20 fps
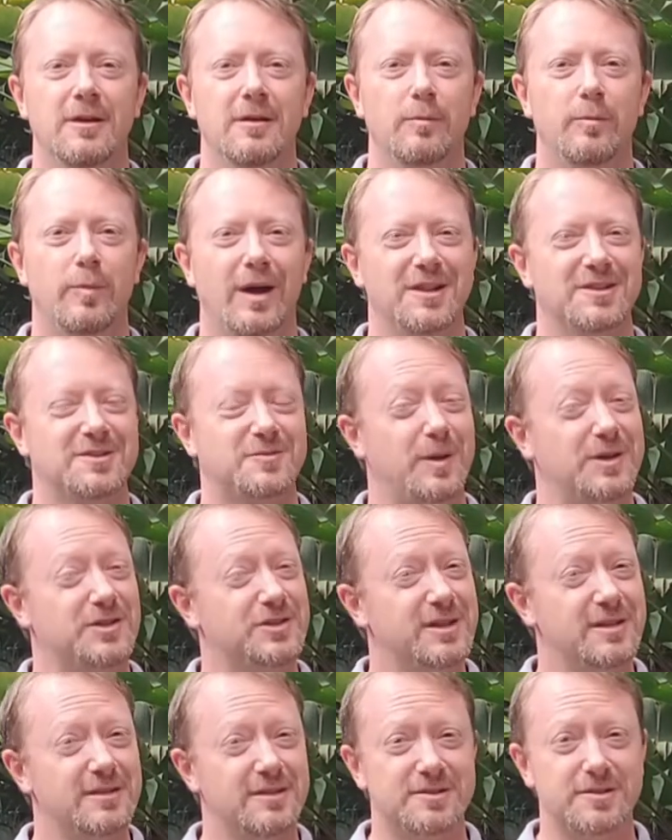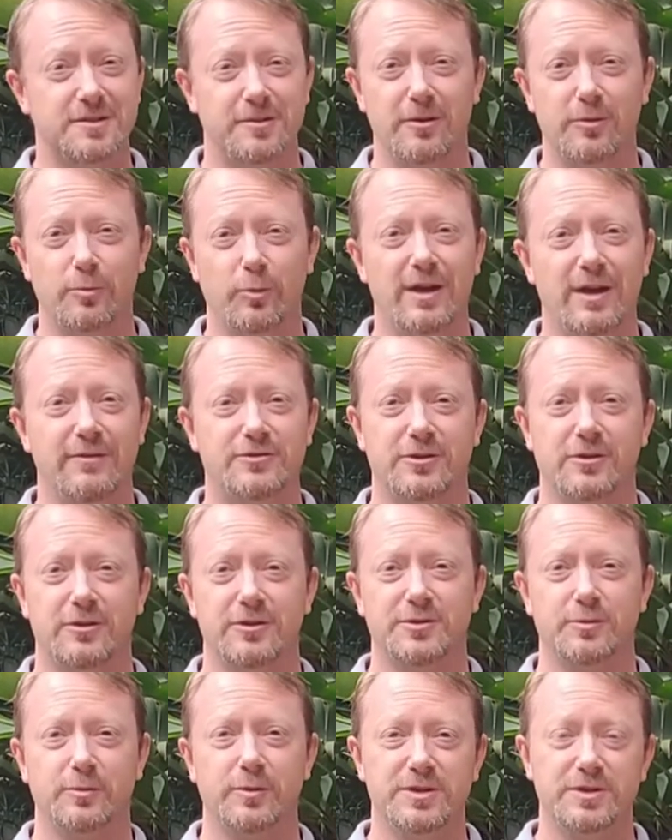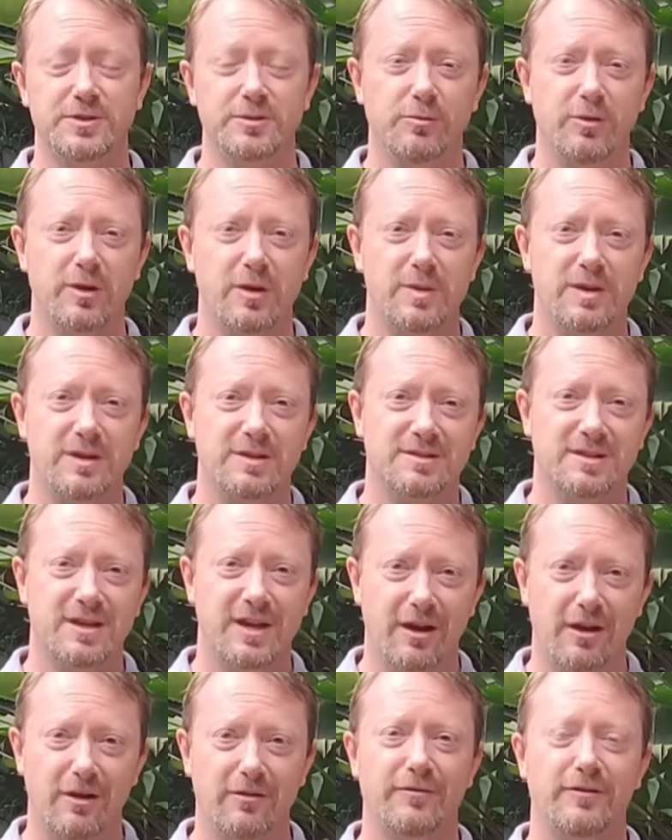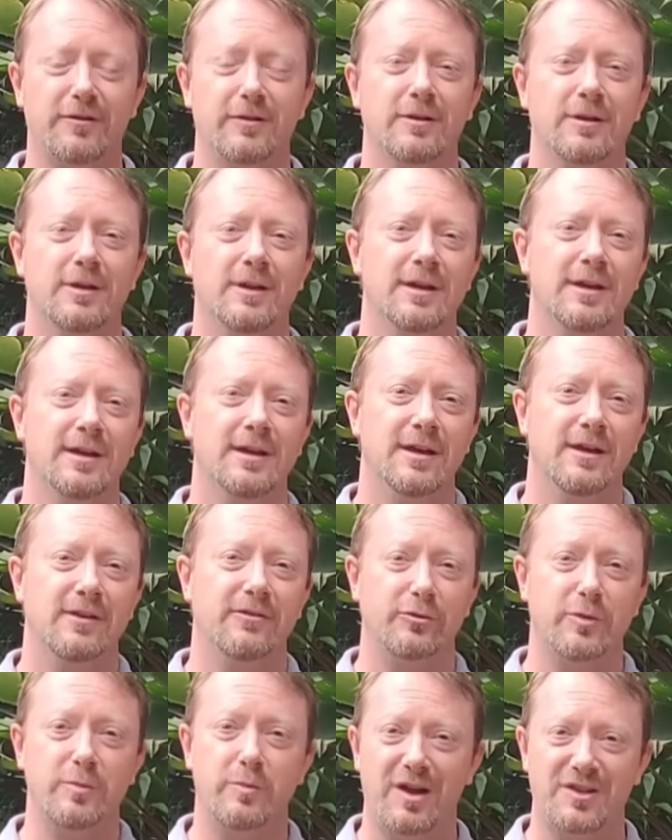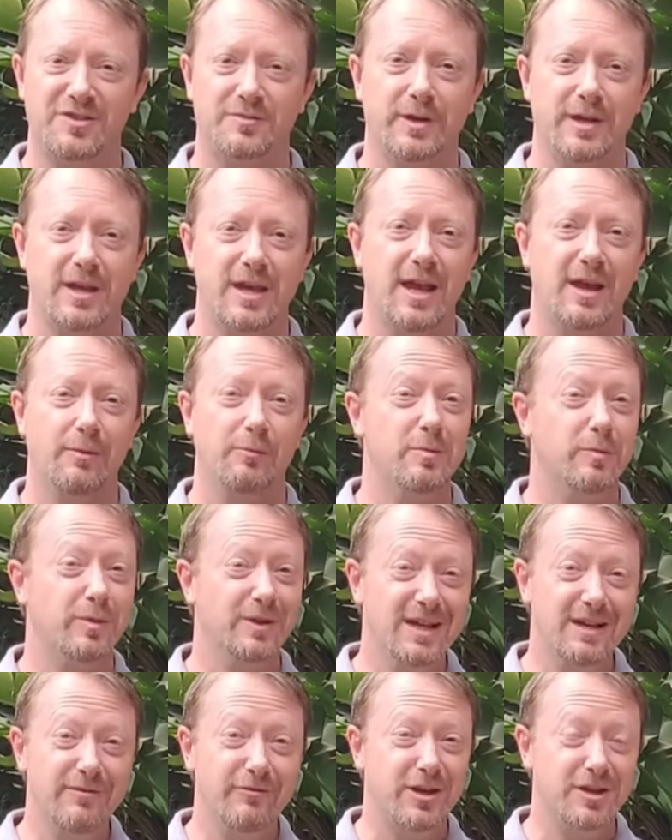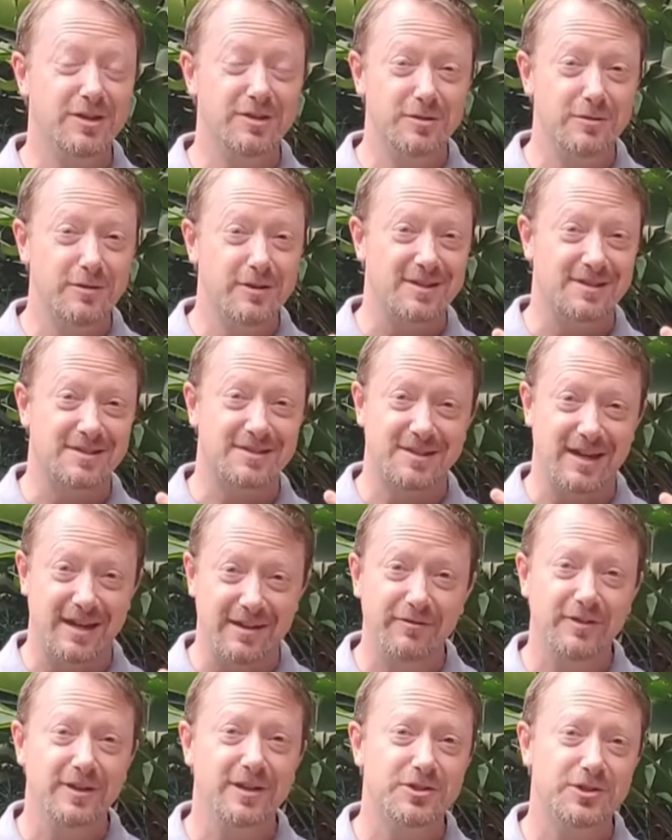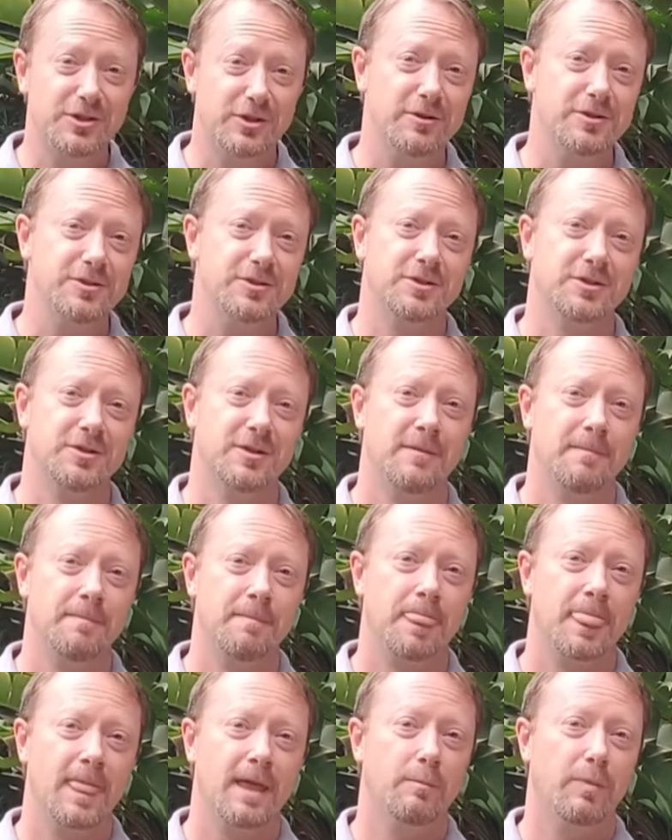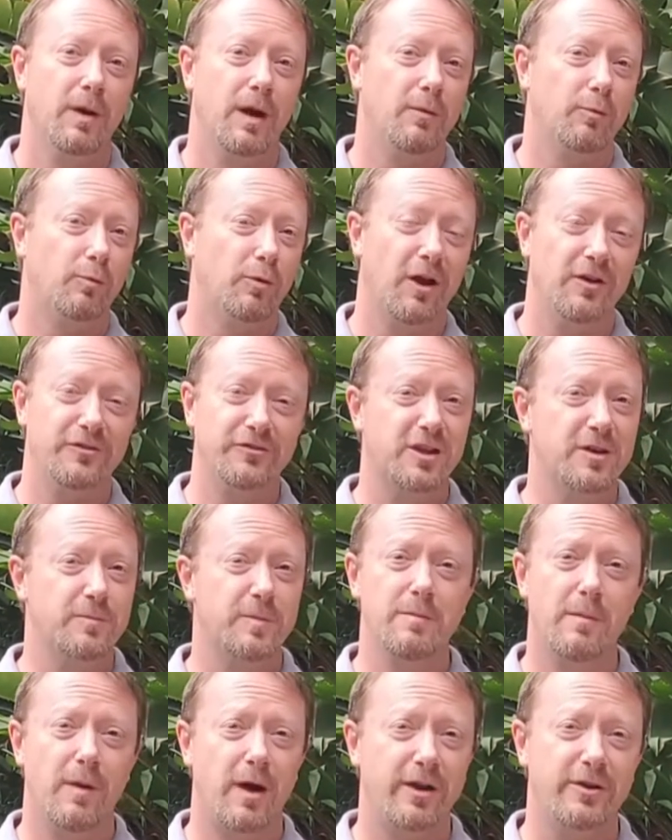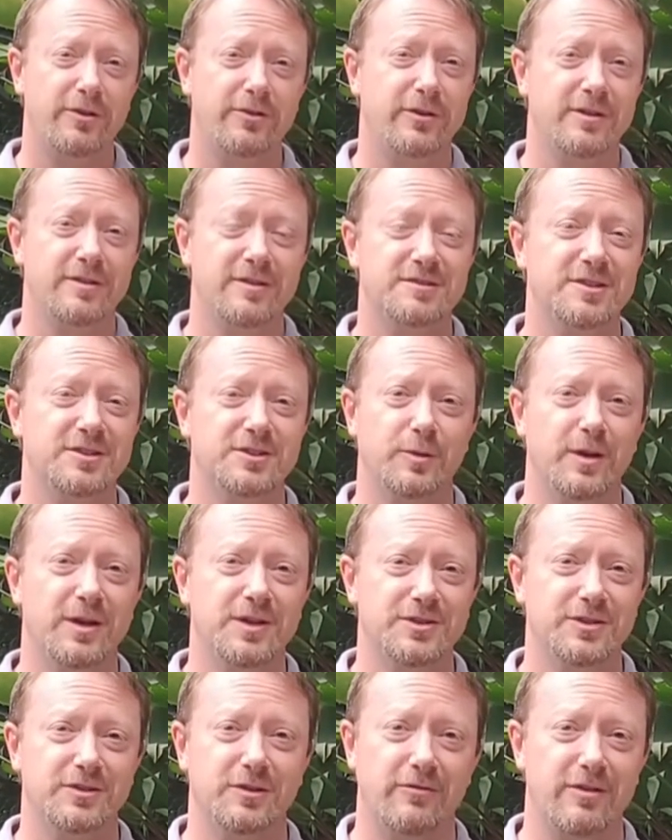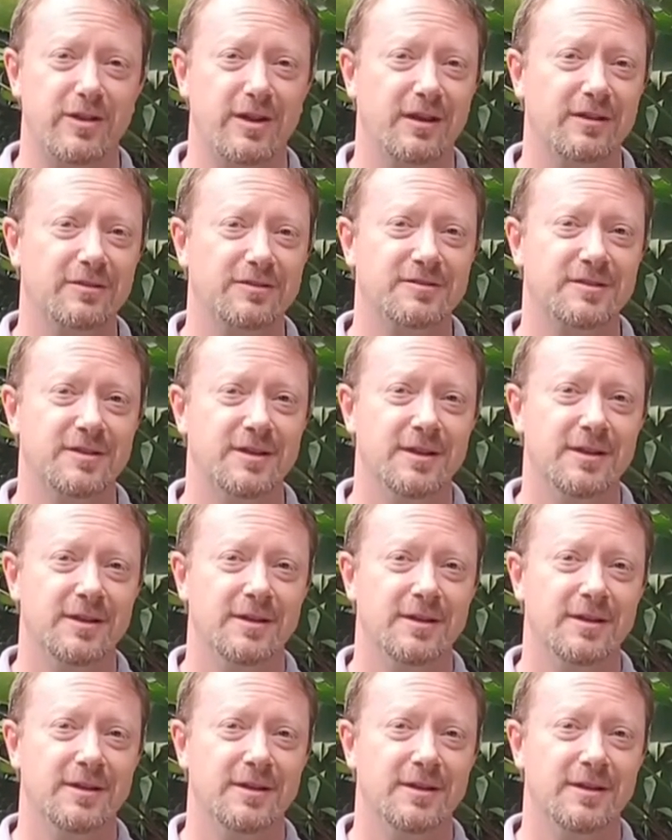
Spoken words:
But especially in this third wave, church, we do want to be as careful as we possibly can. We believe we can do this safely, church, but we're also going to be monitoring the situation over the next